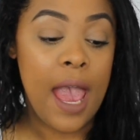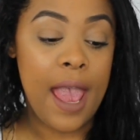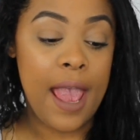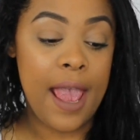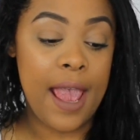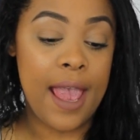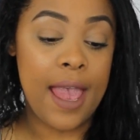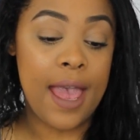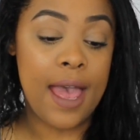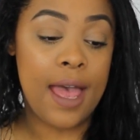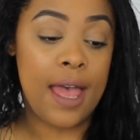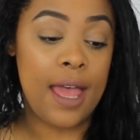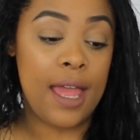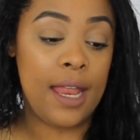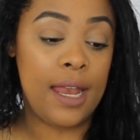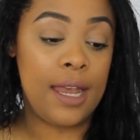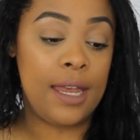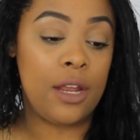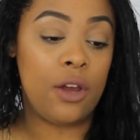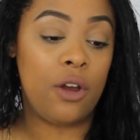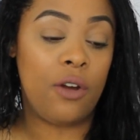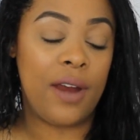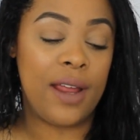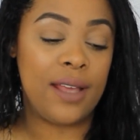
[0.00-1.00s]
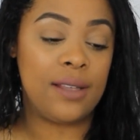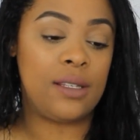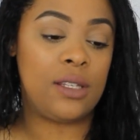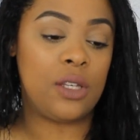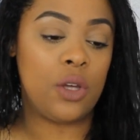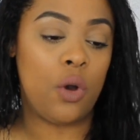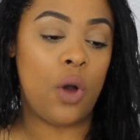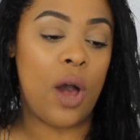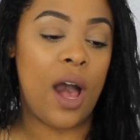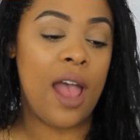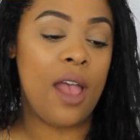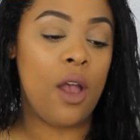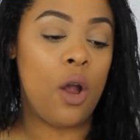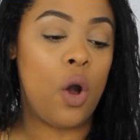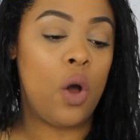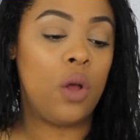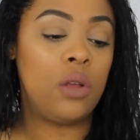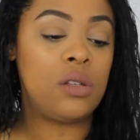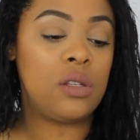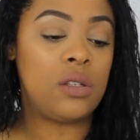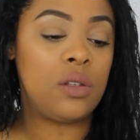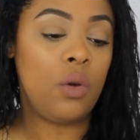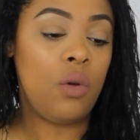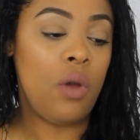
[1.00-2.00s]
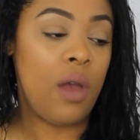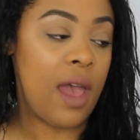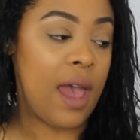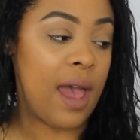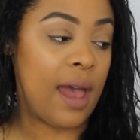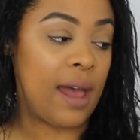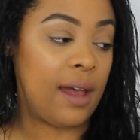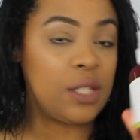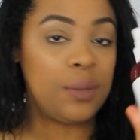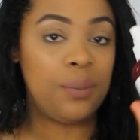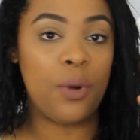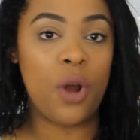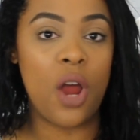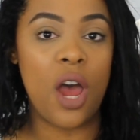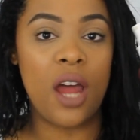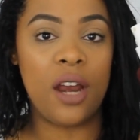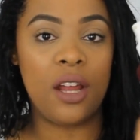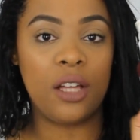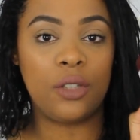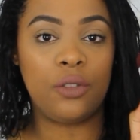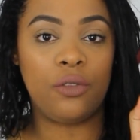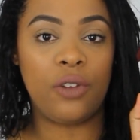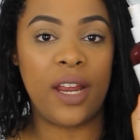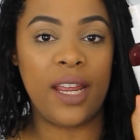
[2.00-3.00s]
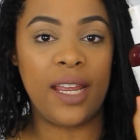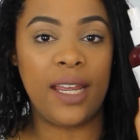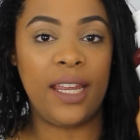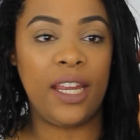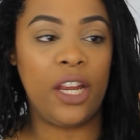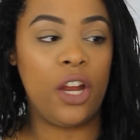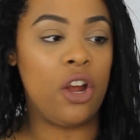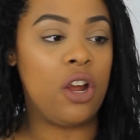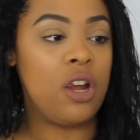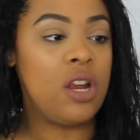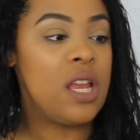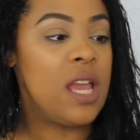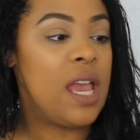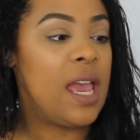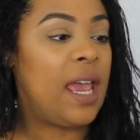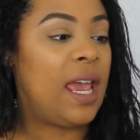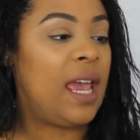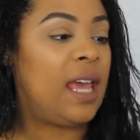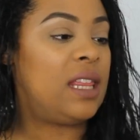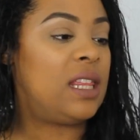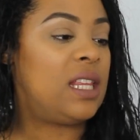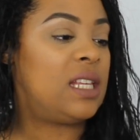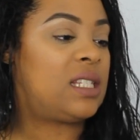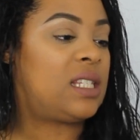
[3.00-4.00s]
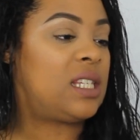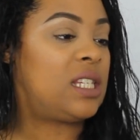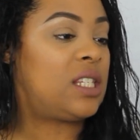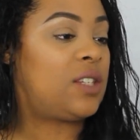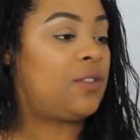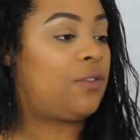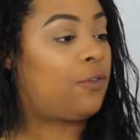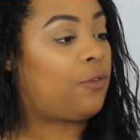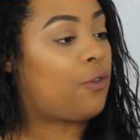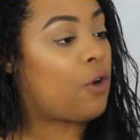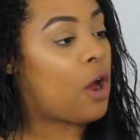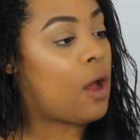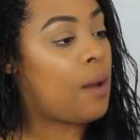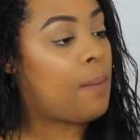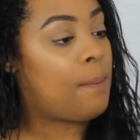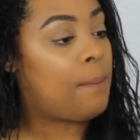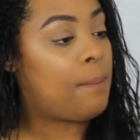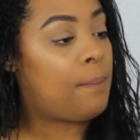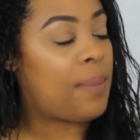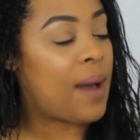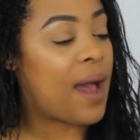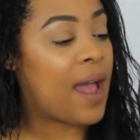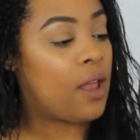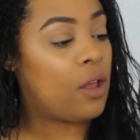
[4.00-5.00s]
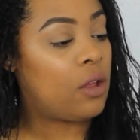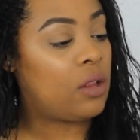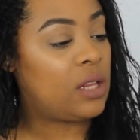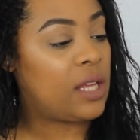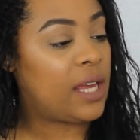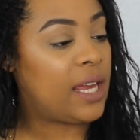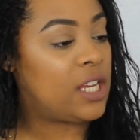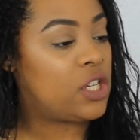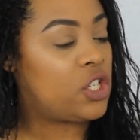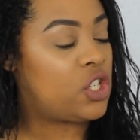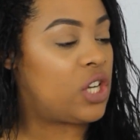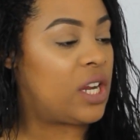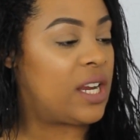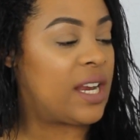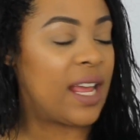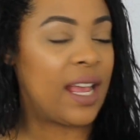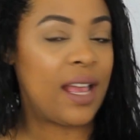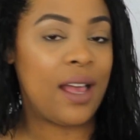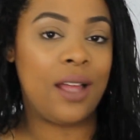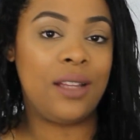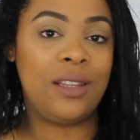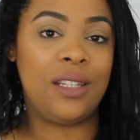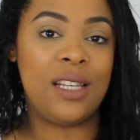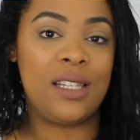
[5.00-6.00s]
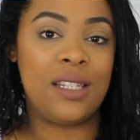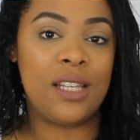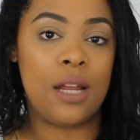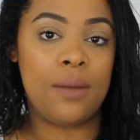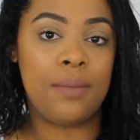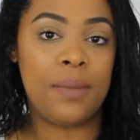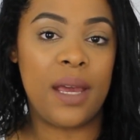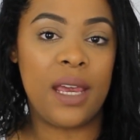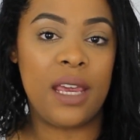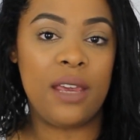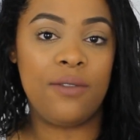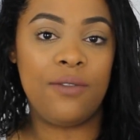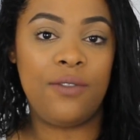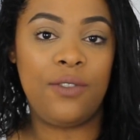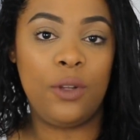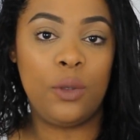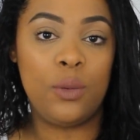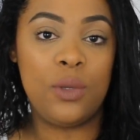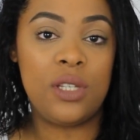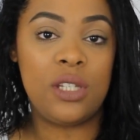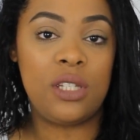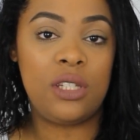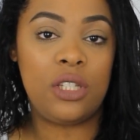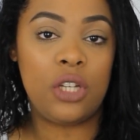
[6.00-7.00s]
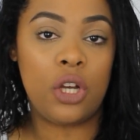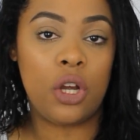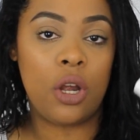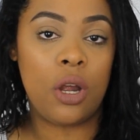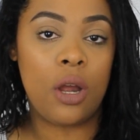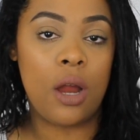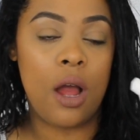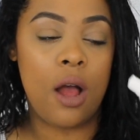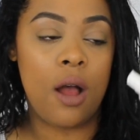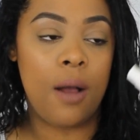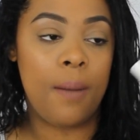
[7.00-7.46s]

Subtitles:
And alright, so I also have this product right here, and this is from Biolage, and I got this on my influencer